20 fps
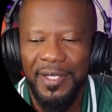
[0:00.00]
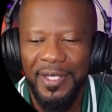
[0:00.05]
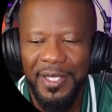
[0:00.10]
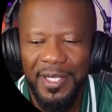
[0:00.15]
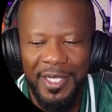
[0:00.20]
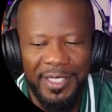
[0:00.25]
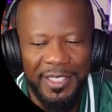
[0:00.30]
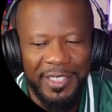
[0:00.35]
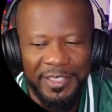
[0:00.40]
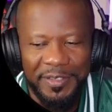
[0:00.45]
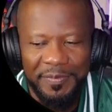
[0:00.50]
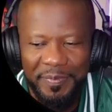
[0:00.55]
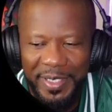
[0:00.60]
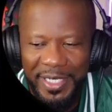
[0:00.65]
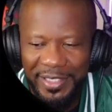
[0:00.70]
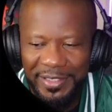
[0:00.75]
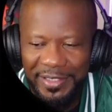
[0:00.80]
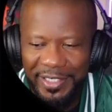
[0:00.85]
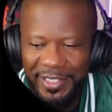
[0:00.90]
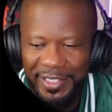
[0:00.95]
Let's
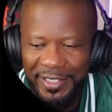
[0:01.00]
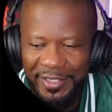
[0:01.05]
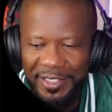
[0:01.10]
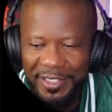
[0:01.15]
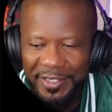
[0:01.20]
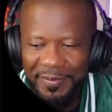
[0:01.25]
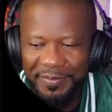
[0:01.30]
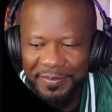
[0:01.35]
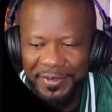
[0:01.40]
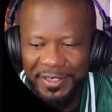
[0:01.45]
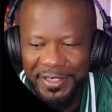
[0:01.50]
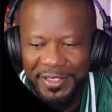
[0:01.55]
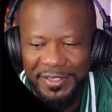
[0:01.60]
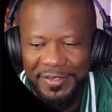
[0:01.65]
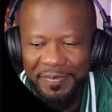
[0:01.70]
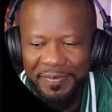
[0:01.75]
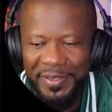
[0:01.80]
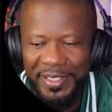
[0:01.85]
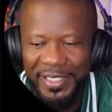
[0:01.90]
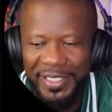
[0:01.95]
back that up. Let's
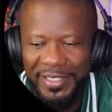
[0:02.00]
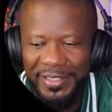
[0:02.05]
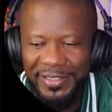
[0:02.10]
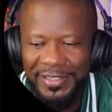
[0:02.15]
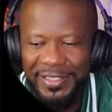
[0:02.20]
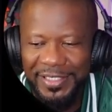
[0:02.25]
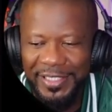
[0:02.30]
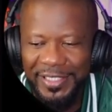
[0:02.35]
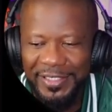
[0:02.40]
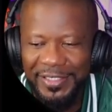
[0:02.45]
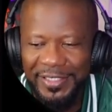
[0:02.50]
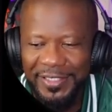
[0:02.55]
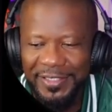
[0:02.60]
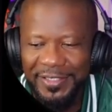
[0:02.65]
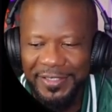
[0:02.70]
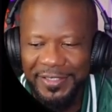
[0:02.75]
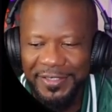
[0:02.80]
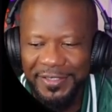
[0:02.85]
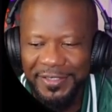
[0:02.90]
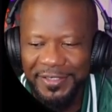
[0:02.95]
back that
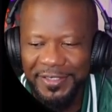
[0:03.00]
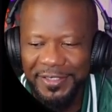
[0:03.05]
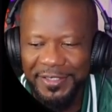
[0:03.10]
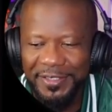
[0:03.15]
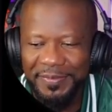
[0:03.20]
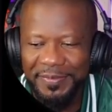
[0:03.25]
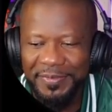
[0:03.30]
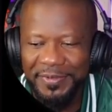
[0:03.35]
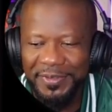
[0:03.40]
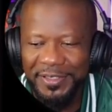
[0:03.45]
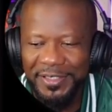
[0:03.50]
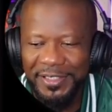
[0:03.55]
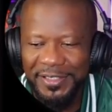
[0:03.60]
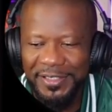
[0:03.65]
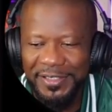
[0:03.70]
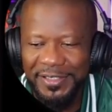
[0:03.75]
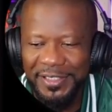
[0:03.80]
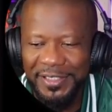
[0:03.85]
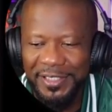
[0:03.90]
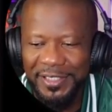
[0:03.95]
up. It
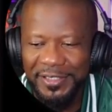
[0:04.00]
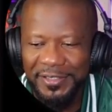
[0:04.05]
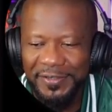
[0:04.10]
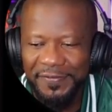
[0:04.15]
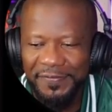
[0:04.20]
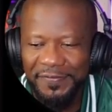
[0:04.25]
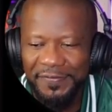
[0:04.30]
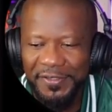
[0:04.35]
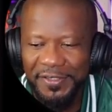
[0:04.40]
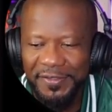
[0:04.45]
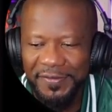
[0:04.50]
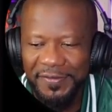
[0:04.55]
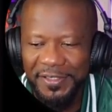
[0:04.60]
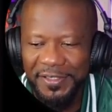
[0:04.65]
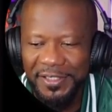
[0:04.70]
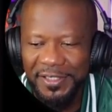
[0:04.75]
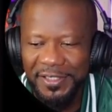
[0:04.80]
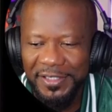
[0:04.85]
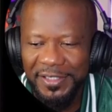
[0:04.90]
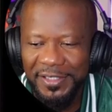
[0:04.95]
says
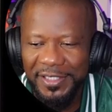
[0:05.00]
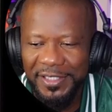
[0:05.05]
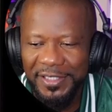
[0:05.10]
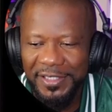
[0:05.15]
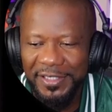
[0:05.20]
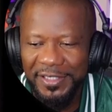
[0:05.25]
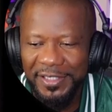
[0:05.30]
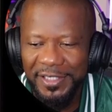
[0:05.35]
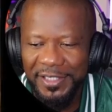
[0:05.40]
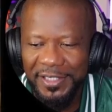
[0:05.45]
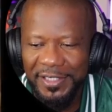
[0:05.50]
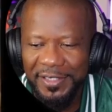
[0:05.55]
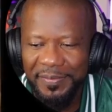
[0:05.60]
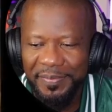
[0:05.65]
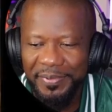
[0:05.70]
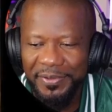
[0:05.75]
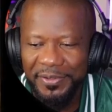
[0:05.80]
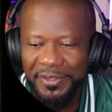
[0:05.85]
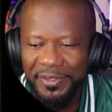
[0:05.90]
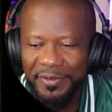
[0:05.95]
fifteen ninety nine
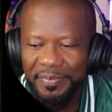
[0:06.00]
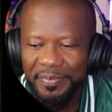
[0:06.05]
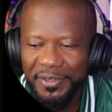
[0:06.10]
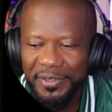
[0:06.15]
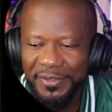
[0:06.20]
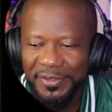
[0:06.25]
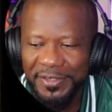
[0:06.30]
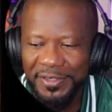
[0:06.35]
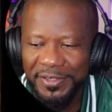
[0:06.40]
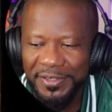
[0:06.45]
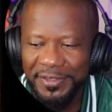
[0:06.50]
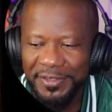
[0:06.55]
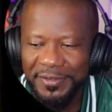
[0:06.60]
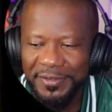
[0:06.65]
per person